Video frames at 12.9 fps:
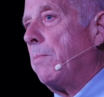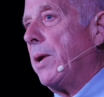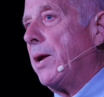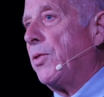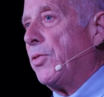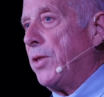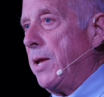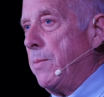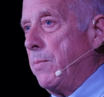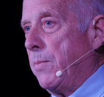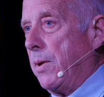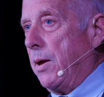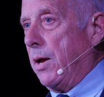my
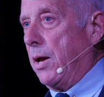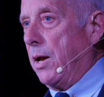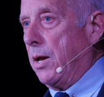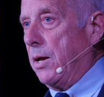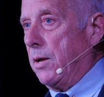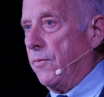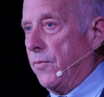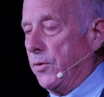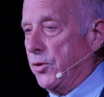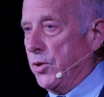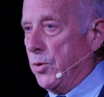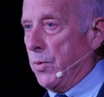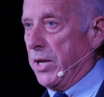theme for
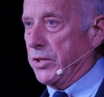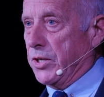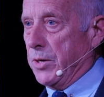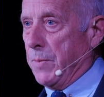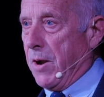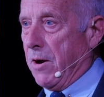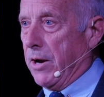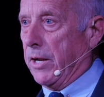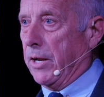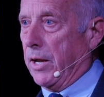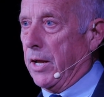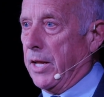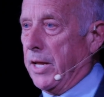2 weeks in
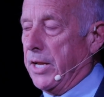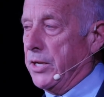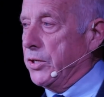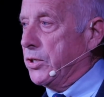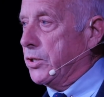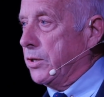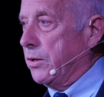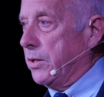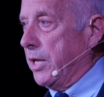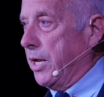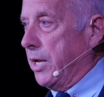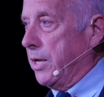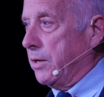America is
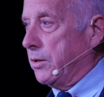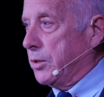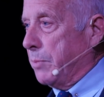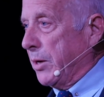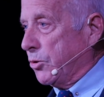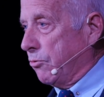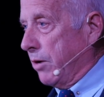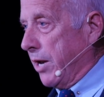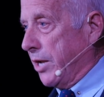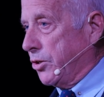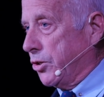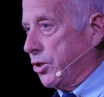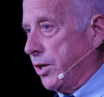the special
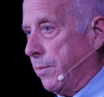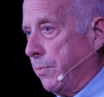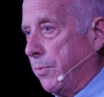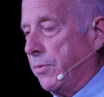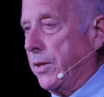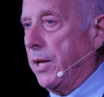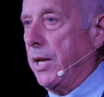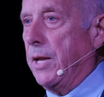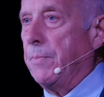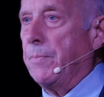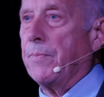relationship, the